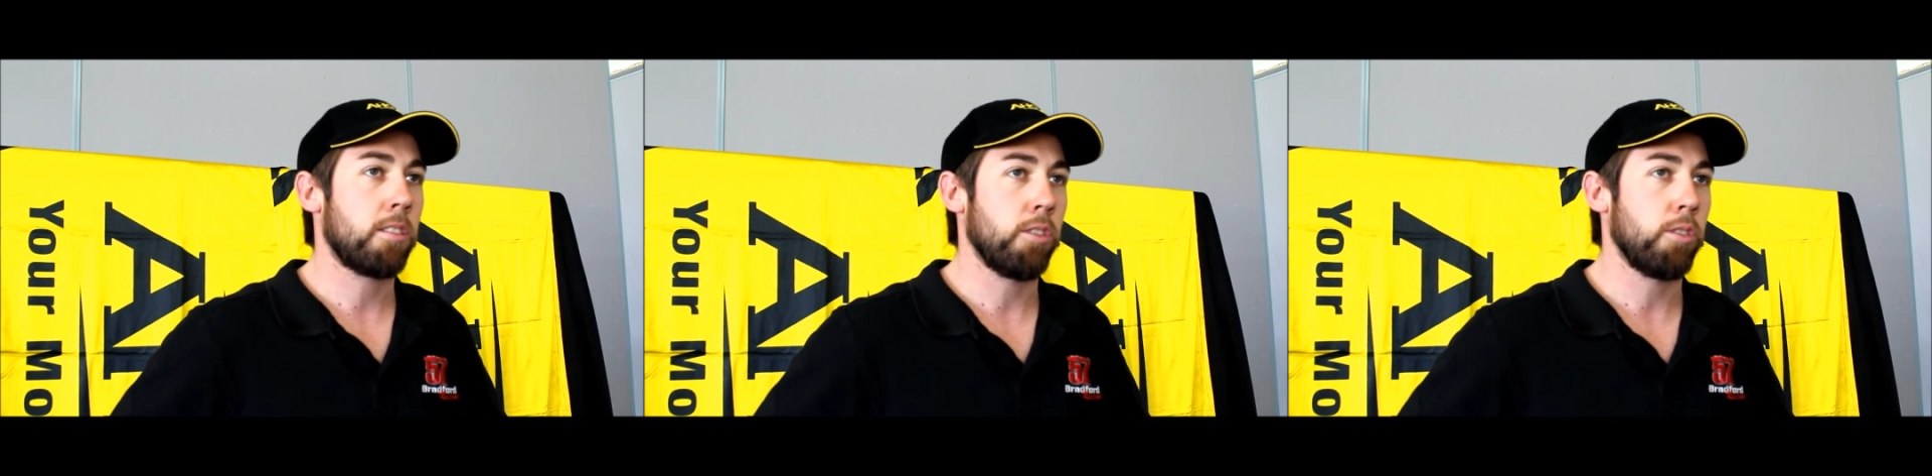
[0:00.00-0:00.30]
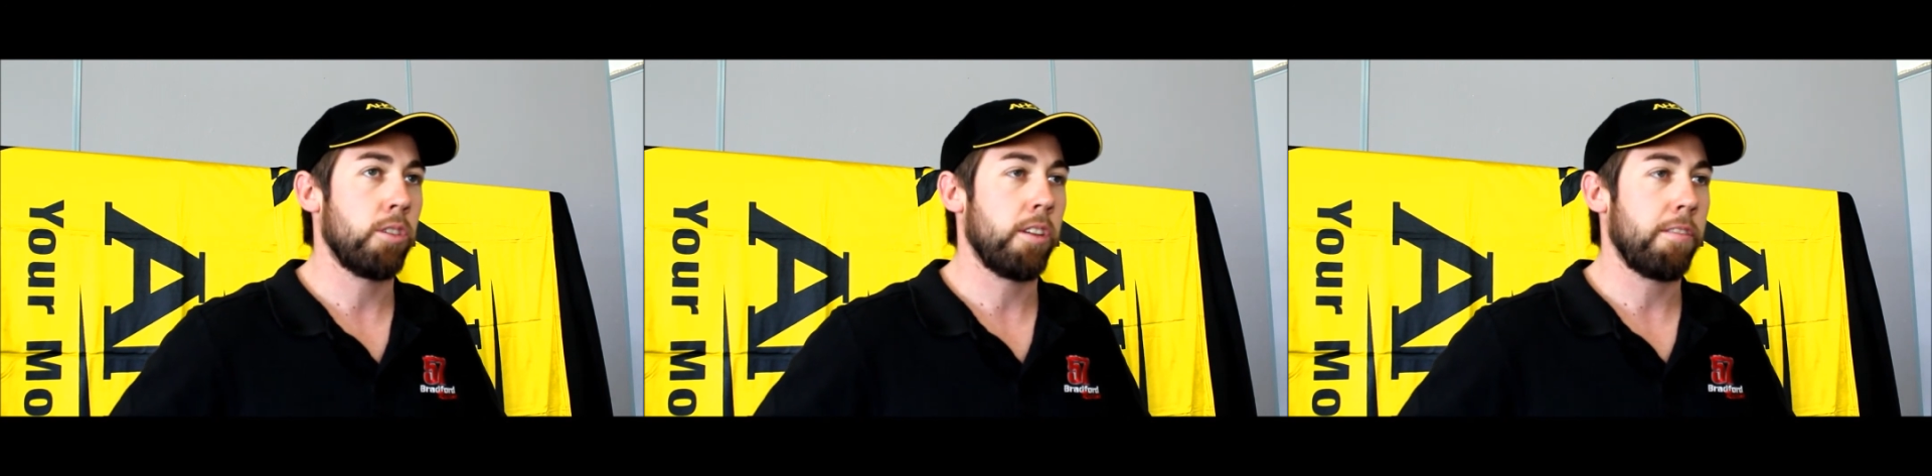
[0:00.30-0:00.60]
due
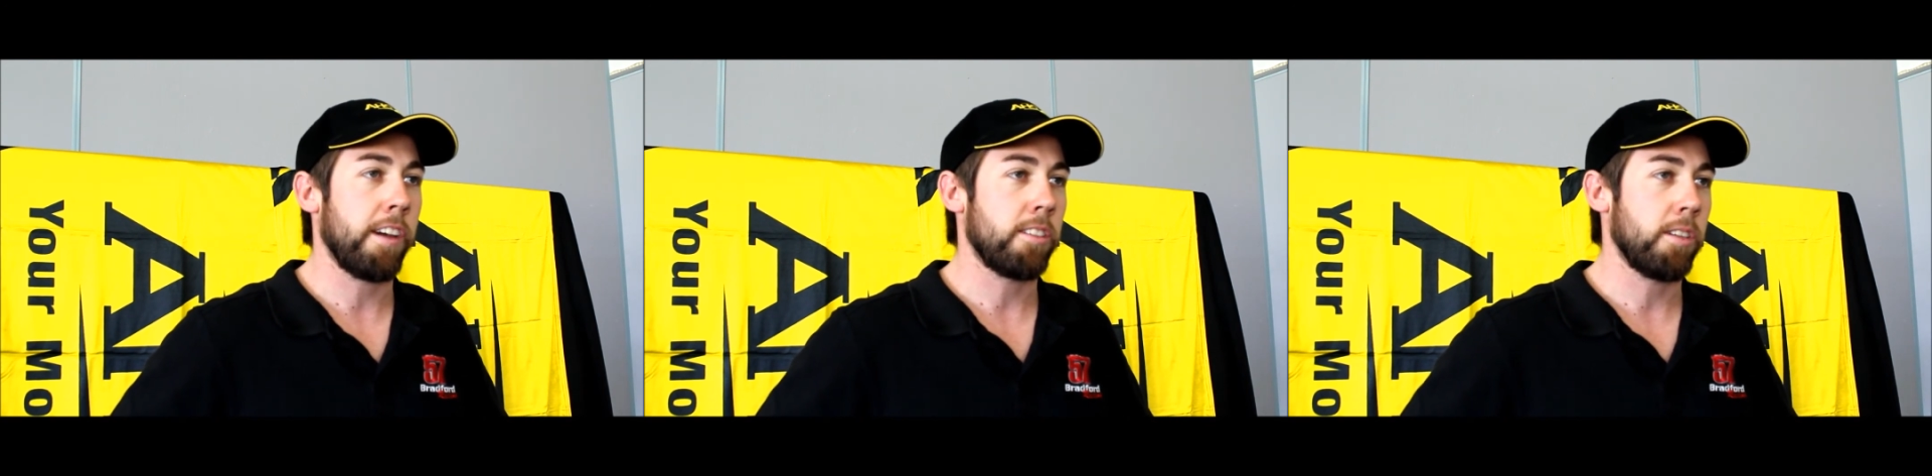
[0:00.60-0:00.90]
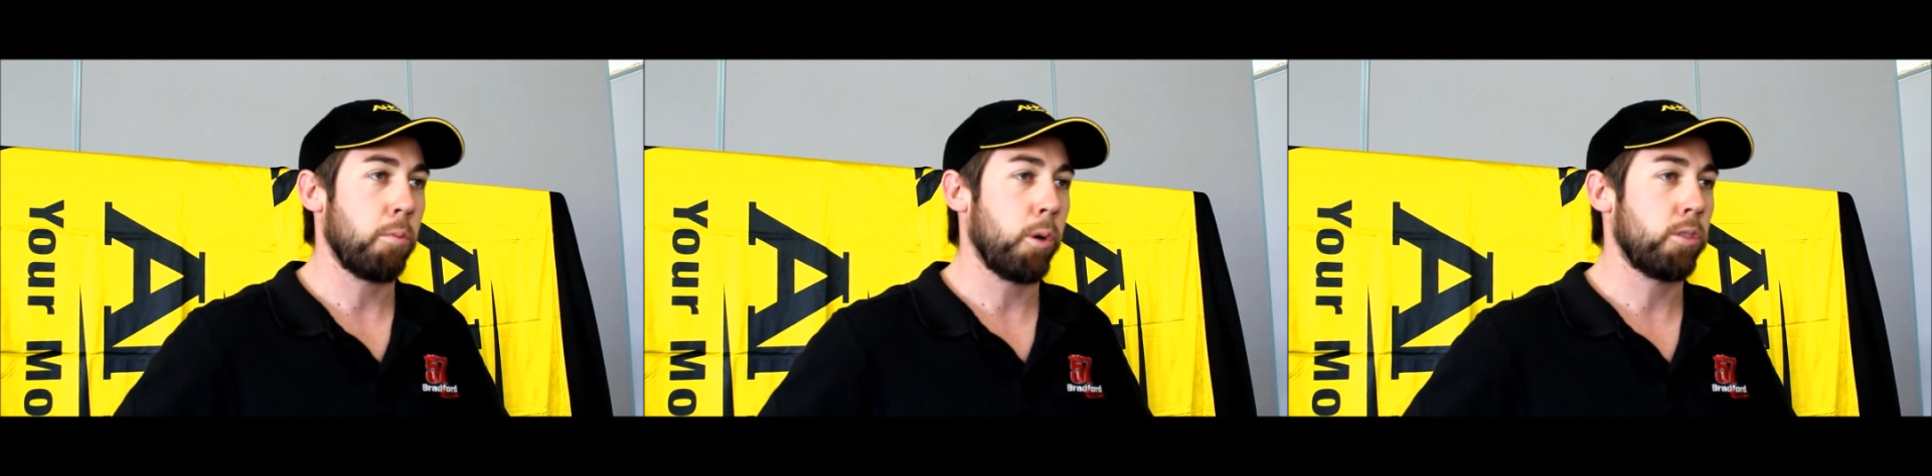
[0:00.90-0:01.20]
to the fact that
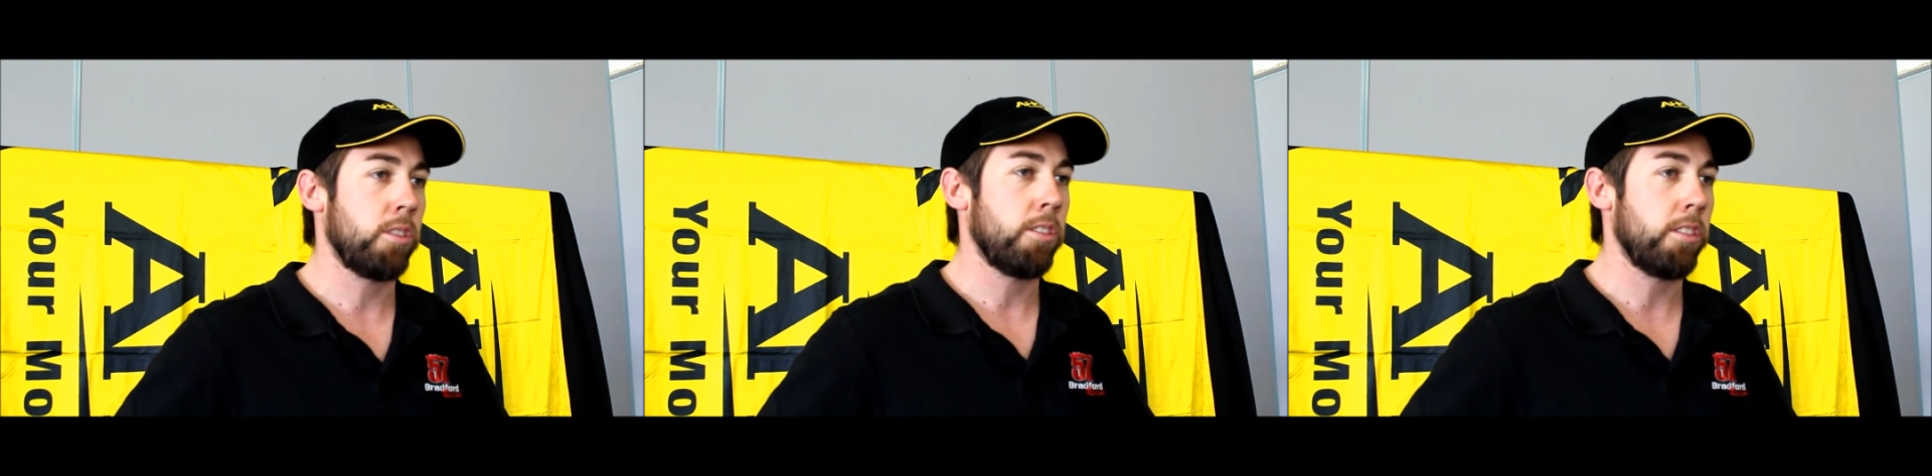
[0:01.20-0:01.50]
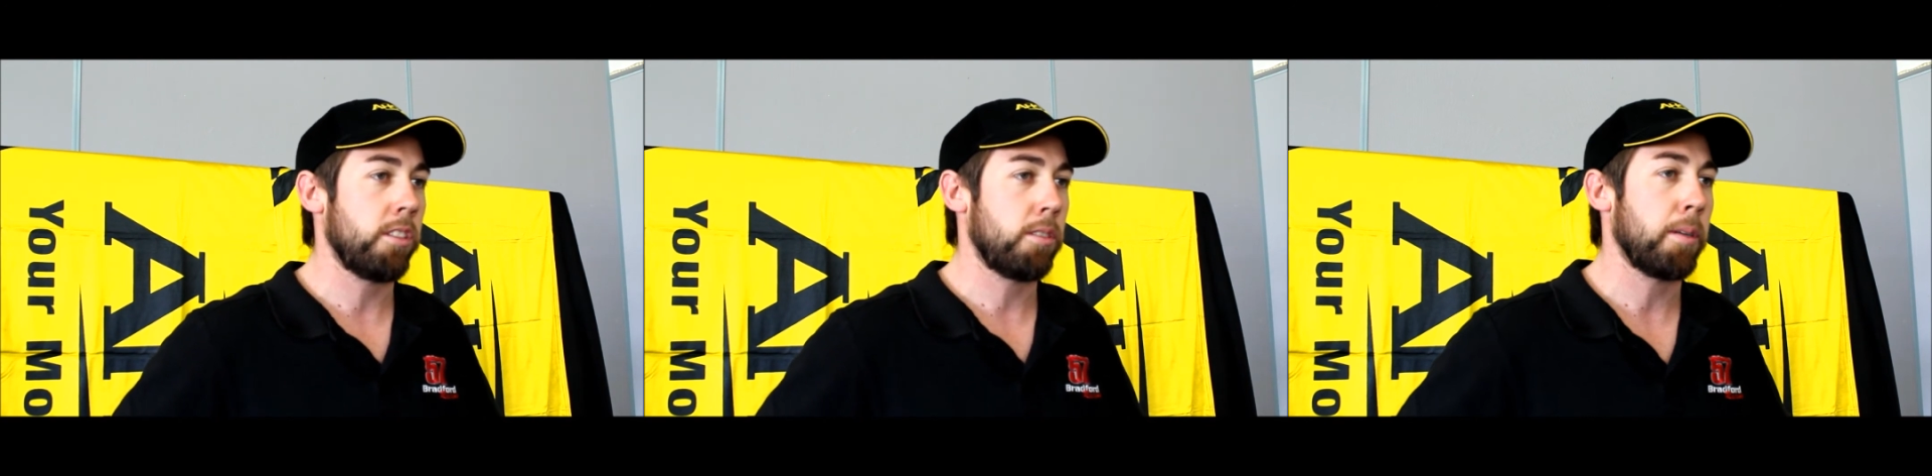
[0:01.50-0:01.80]
it was World
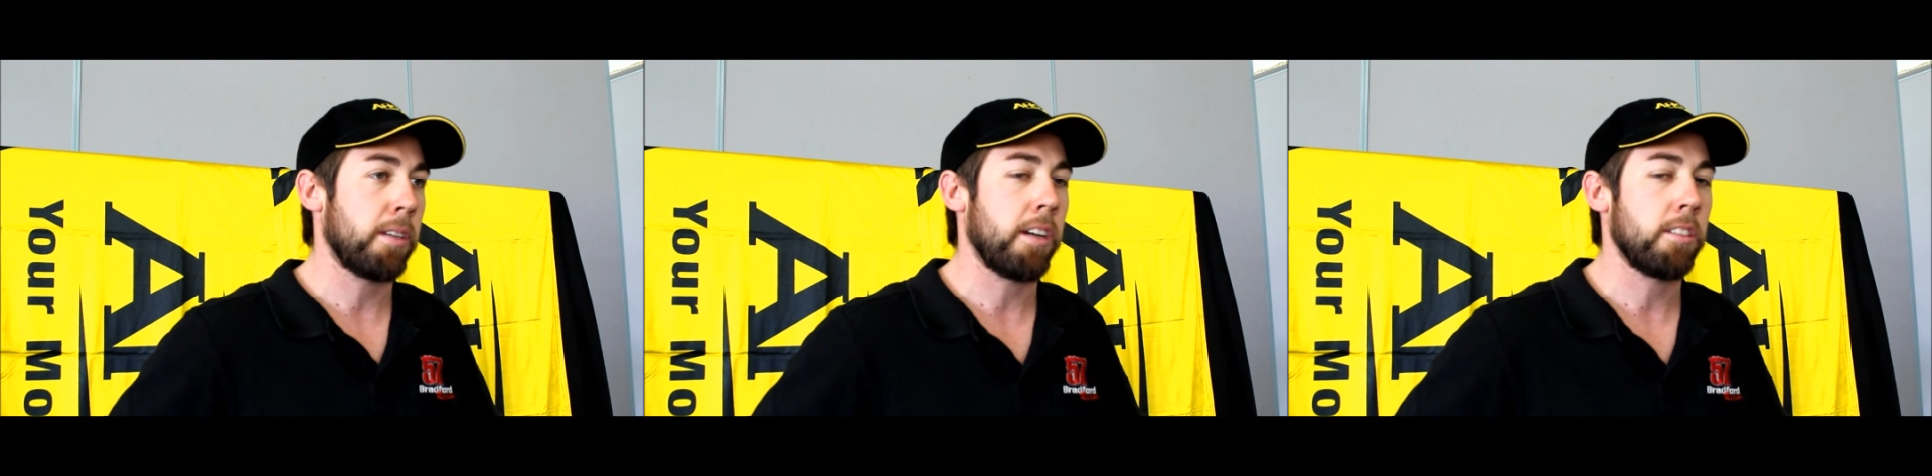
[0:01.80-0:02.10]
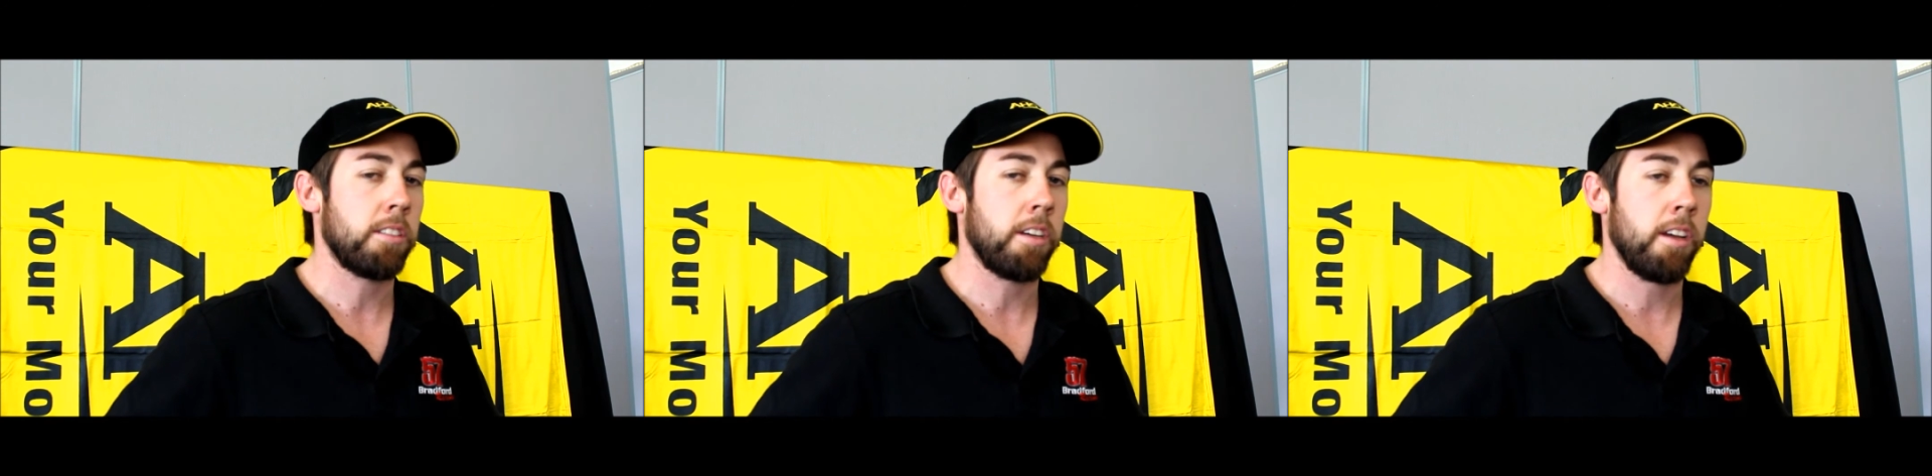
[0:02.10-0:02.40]
Series Sprintcar,
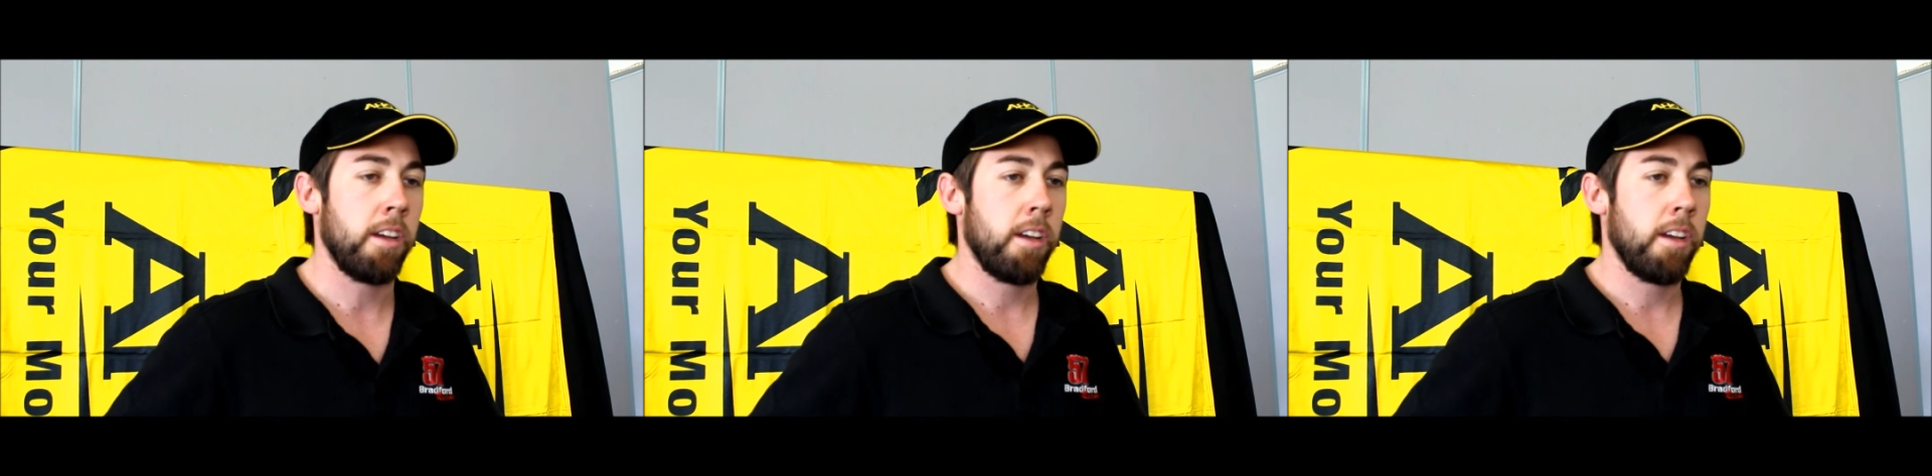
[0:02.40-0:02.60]
so